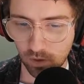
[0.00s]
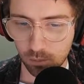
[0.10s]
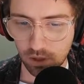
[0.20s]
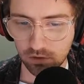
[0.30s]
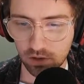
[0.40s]

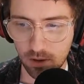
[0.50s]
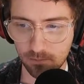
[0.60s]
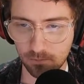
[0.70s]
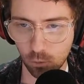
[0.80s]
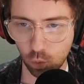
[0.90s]
But
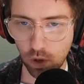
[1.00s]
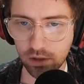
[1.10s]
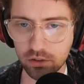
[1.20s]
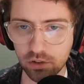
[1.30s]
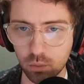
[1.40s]

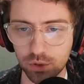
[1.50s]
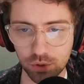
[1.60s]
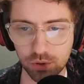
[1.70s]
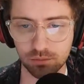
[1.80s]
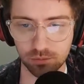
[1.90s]
Wellington were
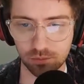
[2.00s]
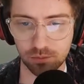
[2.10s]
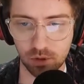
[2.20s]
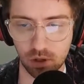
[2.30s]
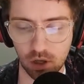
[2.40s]
good.
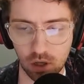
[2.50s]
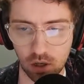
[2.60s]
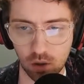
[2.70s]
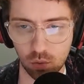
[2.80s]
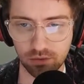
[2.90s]

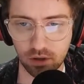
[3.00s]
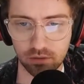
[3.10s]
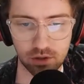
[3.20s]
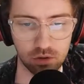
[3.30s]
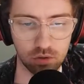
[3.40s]
We're very,
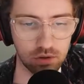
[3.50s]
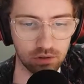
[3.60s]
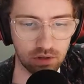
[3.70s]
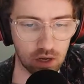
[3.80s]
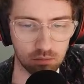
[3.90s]
very good in
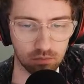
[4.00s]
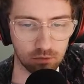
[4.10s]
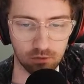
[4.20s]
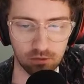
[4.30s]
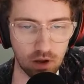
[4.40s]
this game.
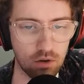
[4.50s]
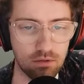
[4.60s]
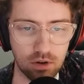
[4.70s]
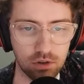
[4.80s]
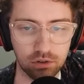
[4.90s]
Very,
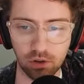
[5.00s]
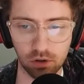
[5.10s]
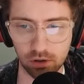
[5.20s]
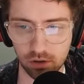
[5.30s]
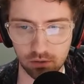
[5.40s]
very
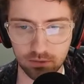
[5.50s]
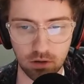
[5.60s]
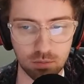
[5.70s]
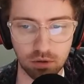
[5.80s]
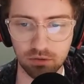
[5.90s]
solid.
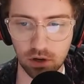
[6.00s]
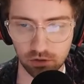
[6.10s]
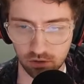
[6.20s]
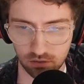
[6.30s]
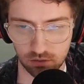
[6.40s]
Very
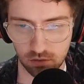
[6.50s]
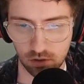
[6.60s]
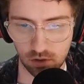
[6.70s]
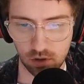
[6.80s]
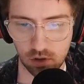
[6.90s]
professional.
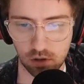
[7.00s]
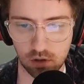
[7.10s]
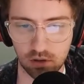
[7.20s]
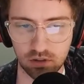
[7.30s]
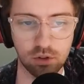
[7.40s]

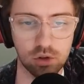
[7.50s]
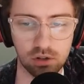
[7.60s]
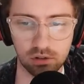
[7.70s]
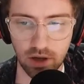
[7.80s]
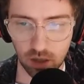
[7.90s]
Let's have a look at
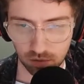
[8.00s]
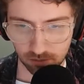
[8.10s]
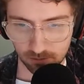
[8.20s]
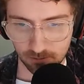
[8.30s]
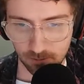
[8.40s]
this lineup.
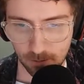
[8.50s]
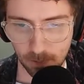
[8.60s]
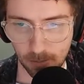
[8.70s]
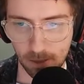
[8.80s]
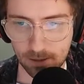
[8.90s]

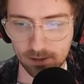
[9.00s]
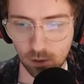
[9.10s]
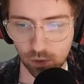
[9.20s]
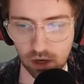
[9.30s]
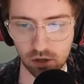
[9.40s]
And
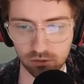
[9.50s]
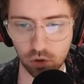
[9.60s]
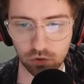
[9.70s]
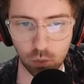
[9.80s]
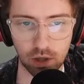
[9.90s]
we are going to
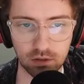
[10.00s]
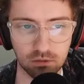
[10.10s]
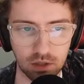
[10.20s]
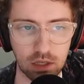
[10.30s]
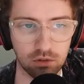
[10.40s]
focus on Wellington
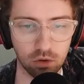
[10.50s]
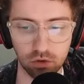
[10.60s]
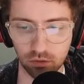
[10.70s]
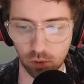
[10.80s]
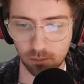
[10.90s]
Phoenix,
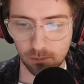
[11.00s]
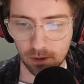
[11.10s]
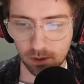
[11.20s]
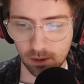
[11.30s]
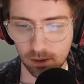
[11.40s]
first of all.
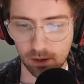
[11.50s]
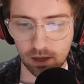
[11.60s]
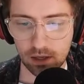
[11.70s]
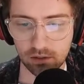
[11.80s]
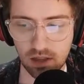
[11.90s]

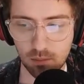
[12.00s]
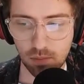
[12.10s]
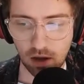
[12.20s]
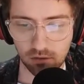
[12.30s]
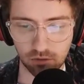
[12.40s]
And it's that
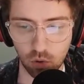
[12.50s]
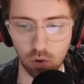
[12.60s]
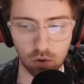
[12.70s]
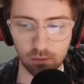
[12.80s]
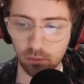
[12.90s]
back
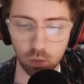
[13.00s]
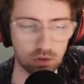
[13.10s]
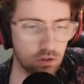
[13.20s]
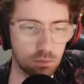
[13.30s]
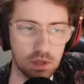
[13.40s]
4,
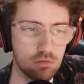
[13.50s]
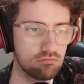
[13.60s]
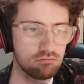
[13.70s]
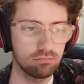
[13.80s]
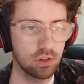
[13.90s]
which has
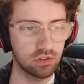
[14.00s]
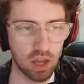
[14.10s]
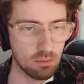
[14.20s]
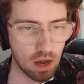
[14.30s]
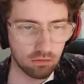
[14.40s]
been the
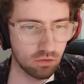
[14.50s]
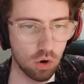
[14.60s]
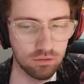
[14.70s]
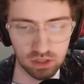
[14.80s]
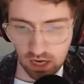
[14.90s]
same back
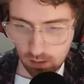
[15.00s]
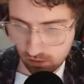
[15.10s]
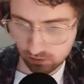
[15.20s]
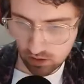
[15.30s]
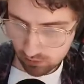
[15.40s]
4 every game
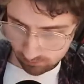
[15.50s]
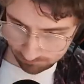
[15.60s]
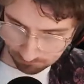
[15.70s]
this season.